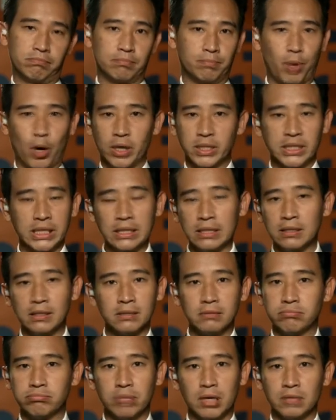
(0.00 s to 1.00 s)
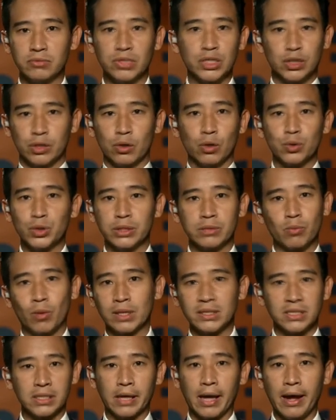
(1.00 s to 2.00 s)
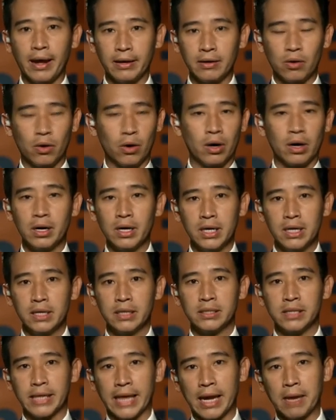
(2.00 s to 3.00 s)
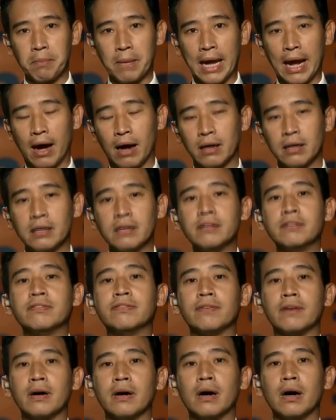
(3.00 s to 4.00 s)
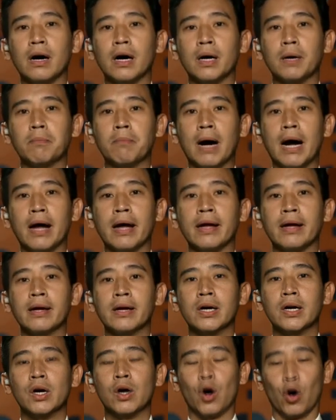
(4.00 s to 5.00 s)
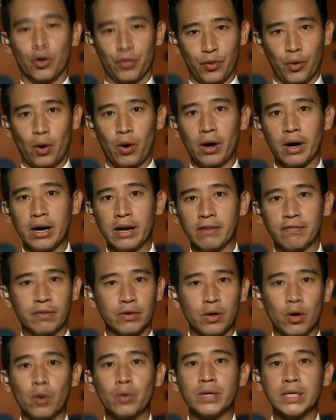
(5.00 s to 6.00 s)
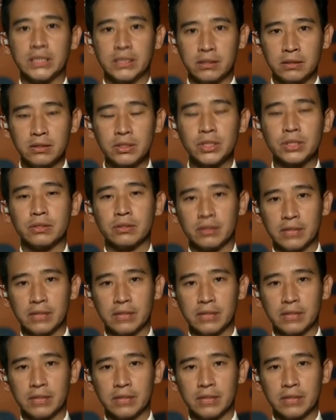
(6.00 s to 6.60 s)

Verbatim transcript: party uh, dissolution once again or to get me out of uh, my authority for no reasons.